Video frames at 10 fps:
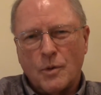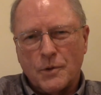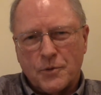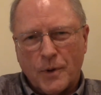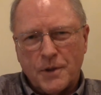
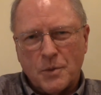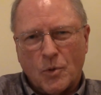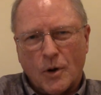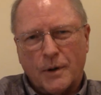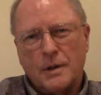create the
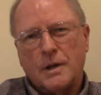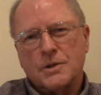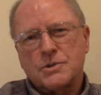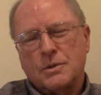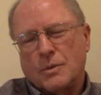market.
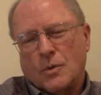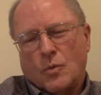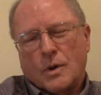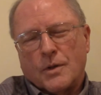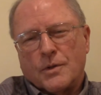Is
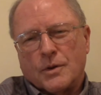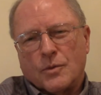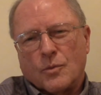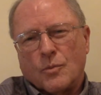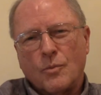one of
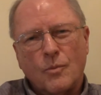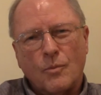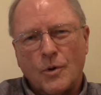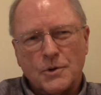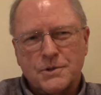the
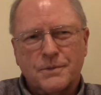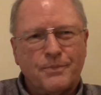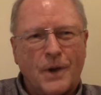most,